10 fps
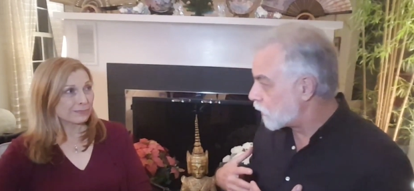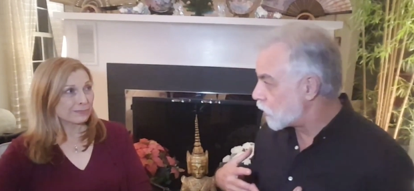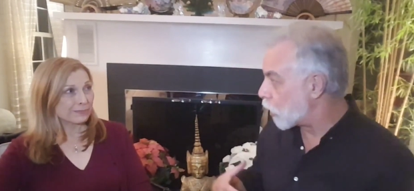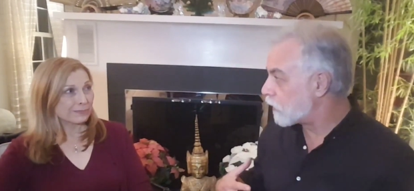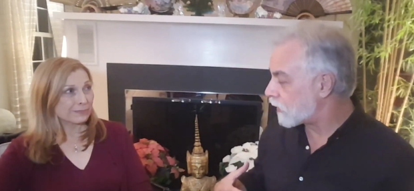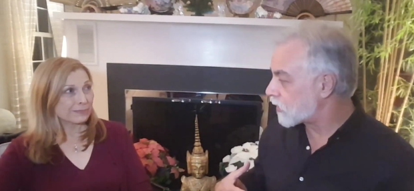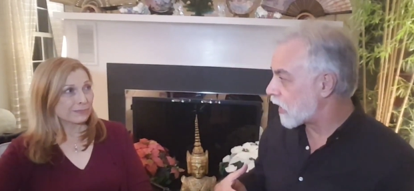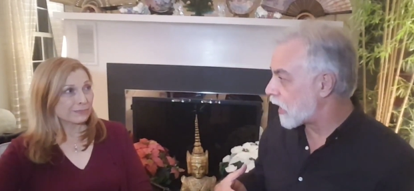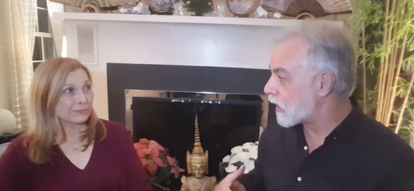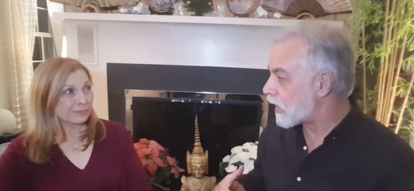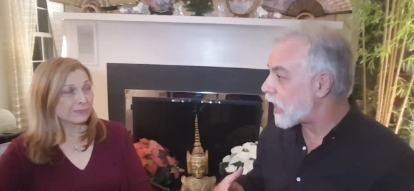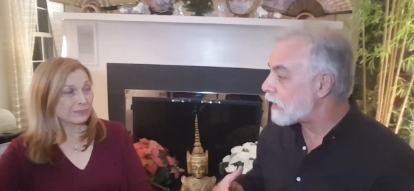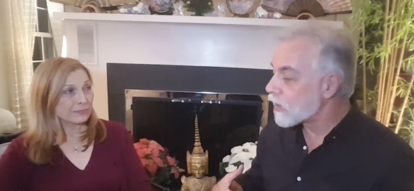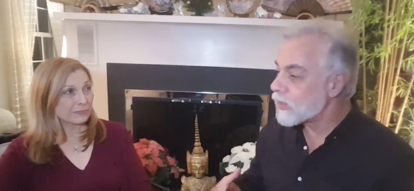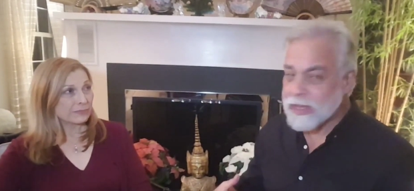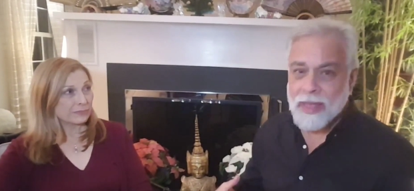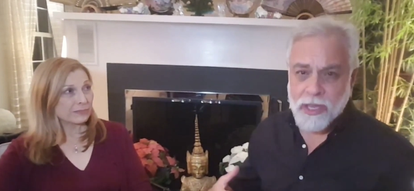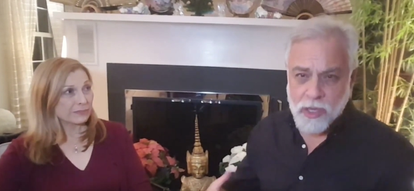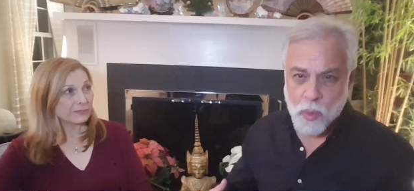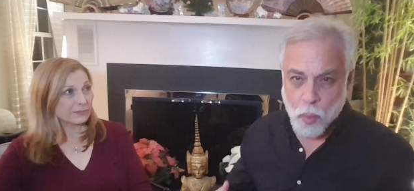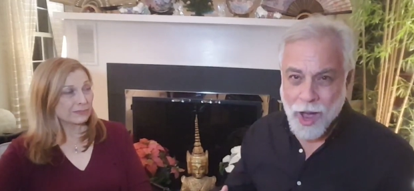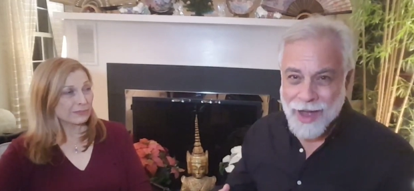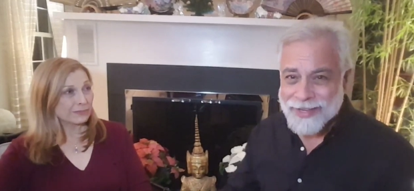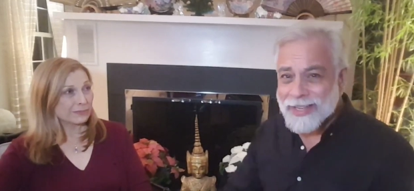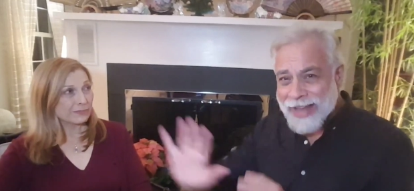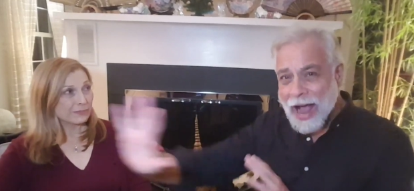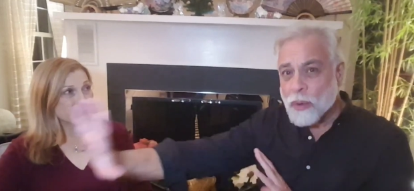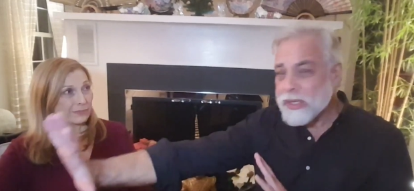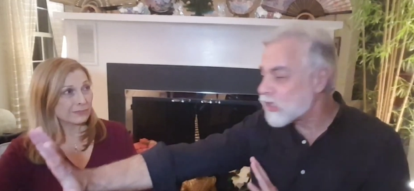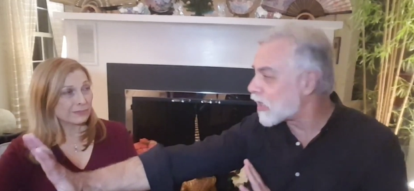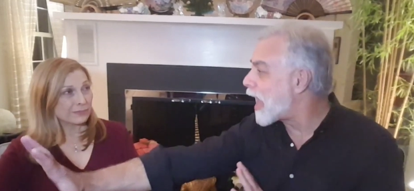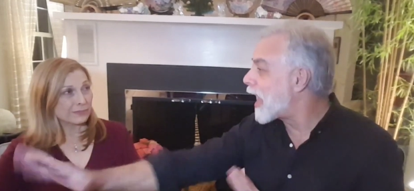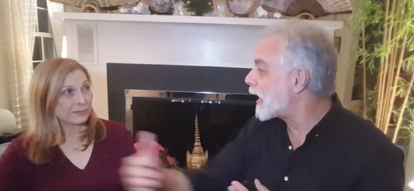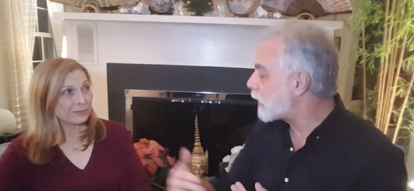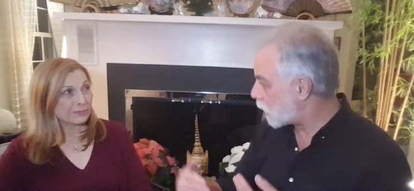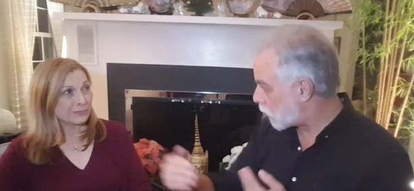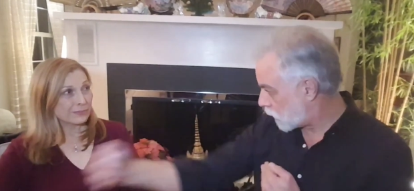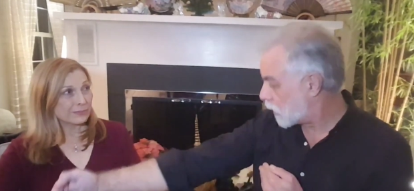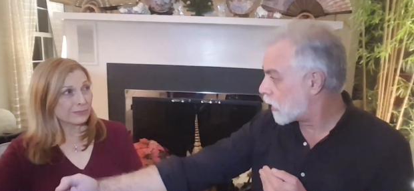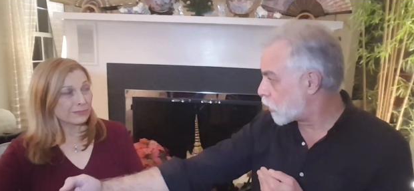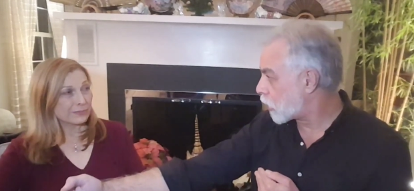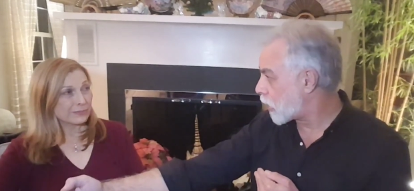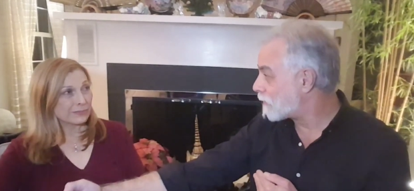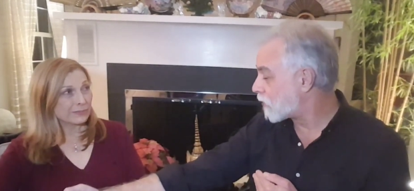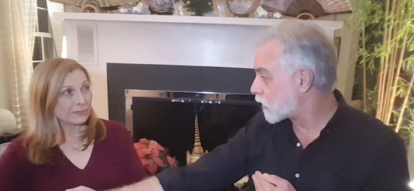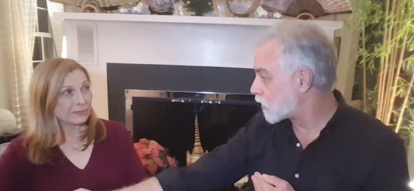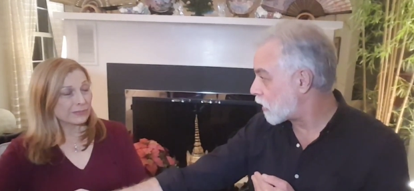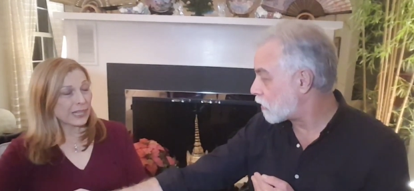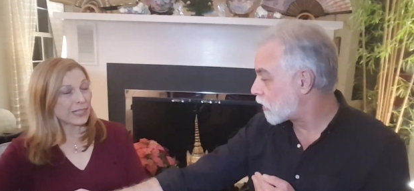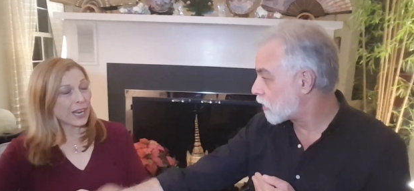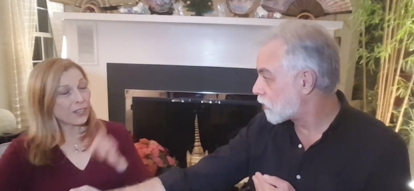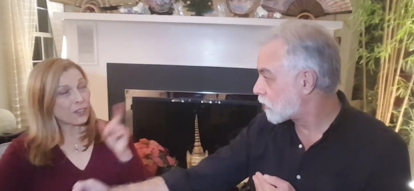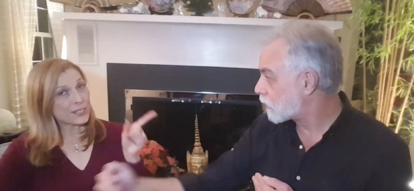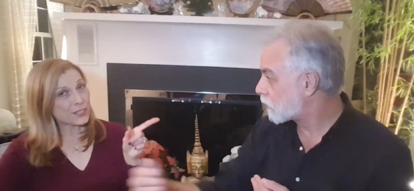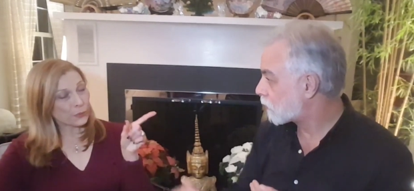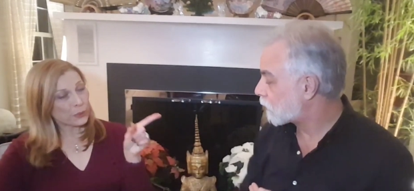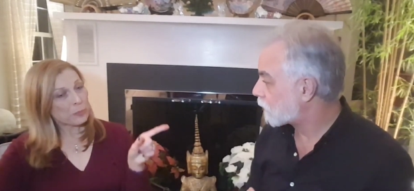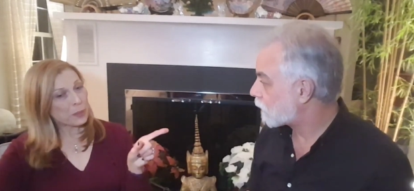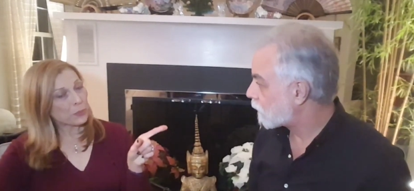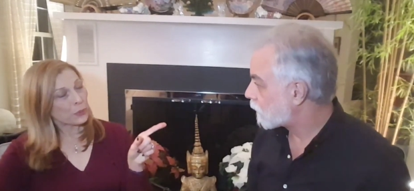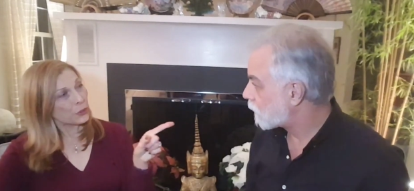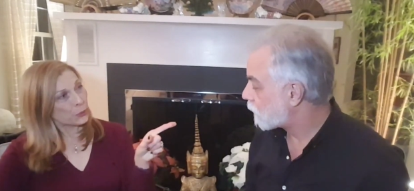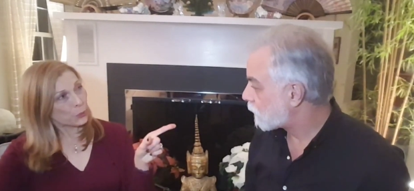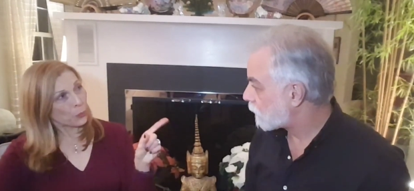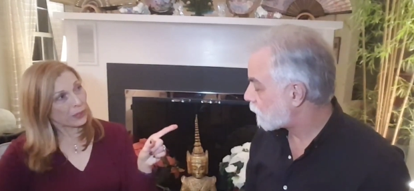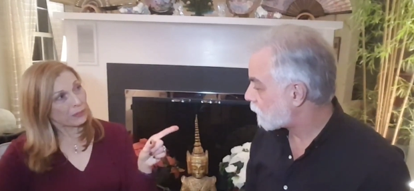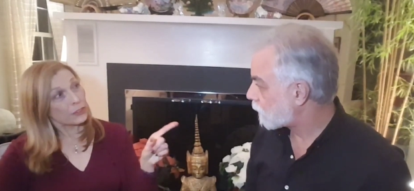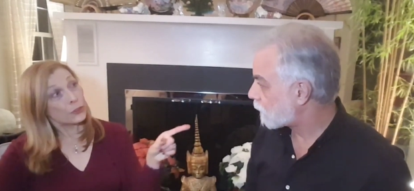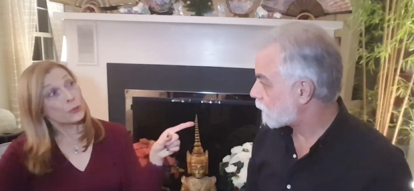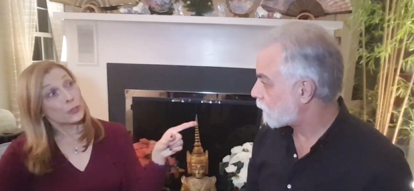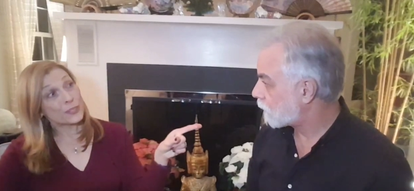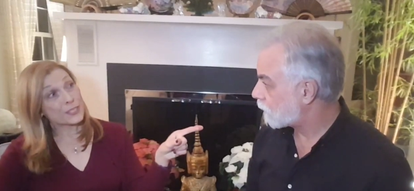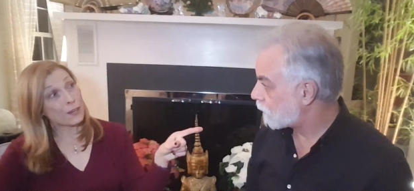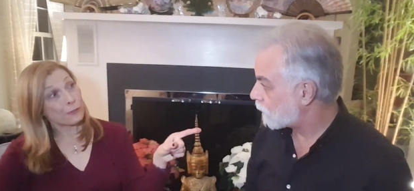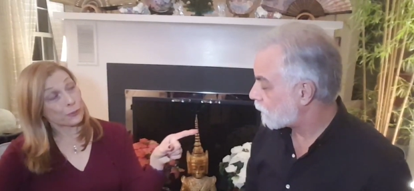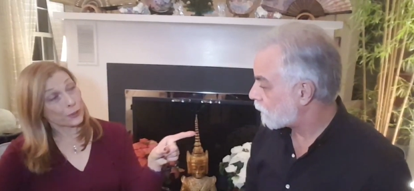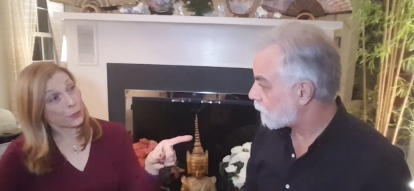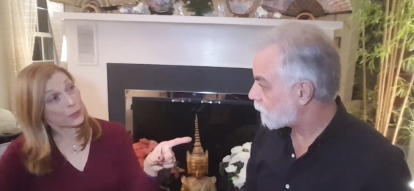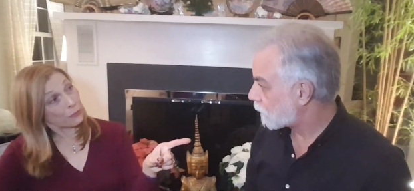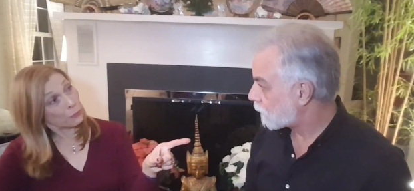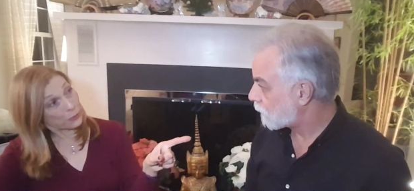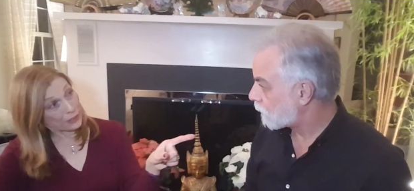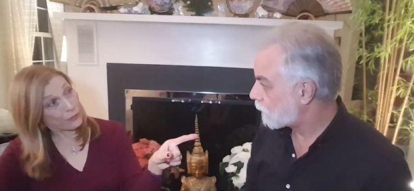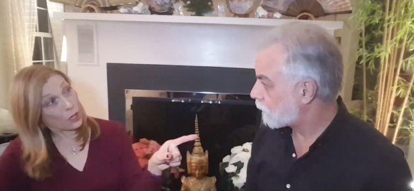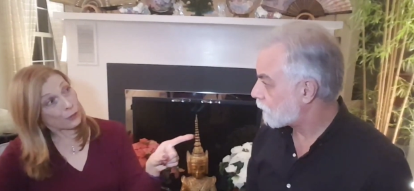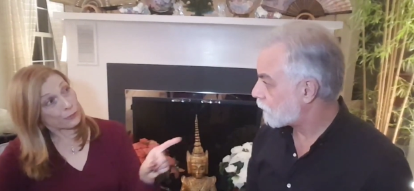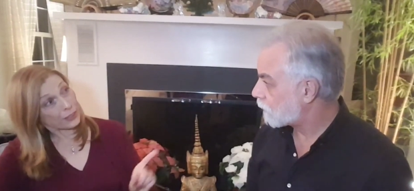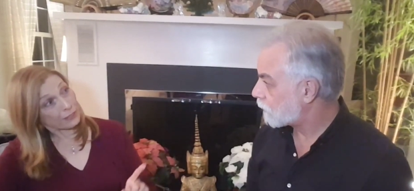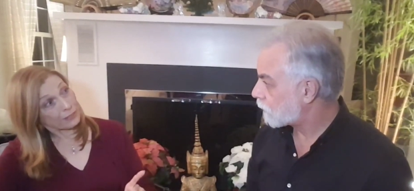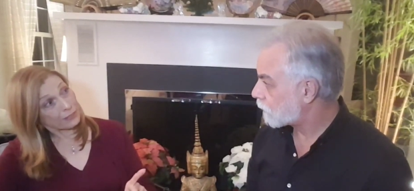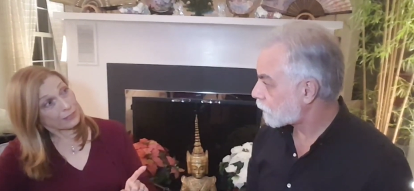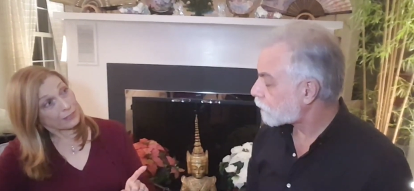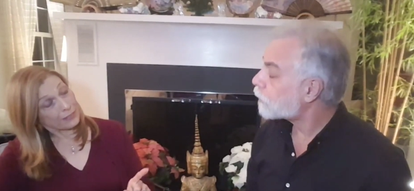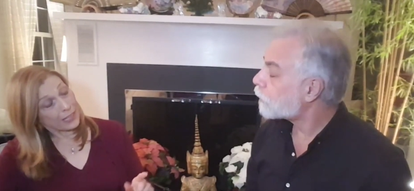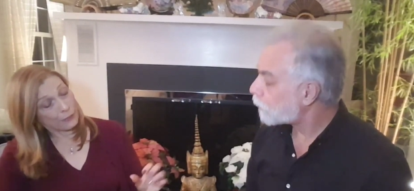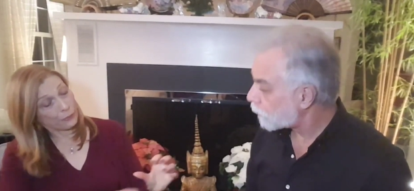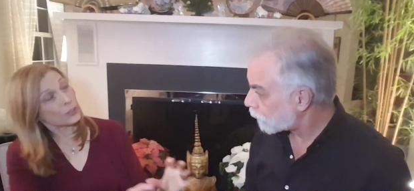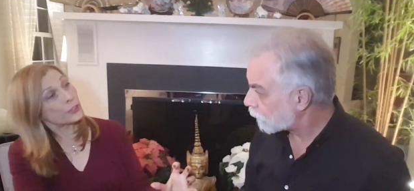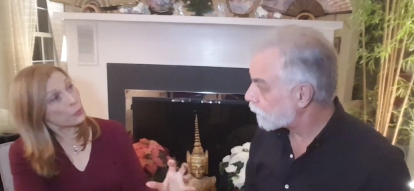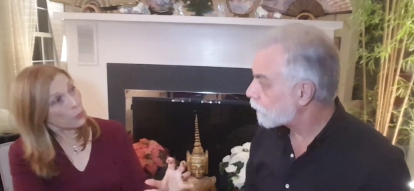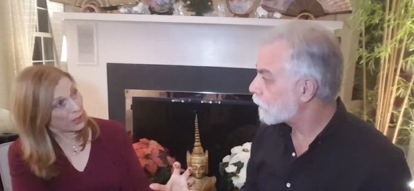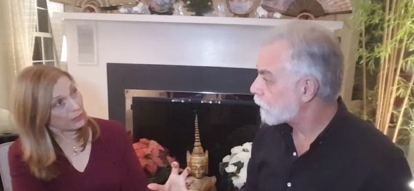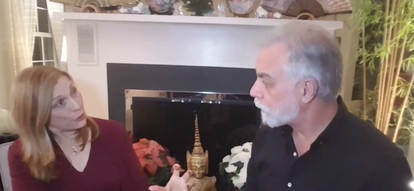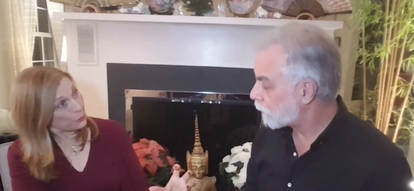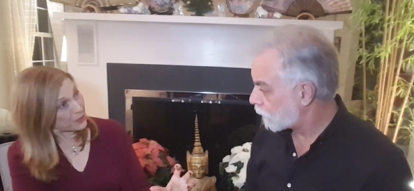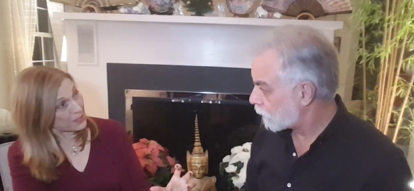Speaker 1: known for saying that everything that you want is outside your comfort zone. And
Speaker 2: I also remember you when you yourself were going were evolving and for a little while you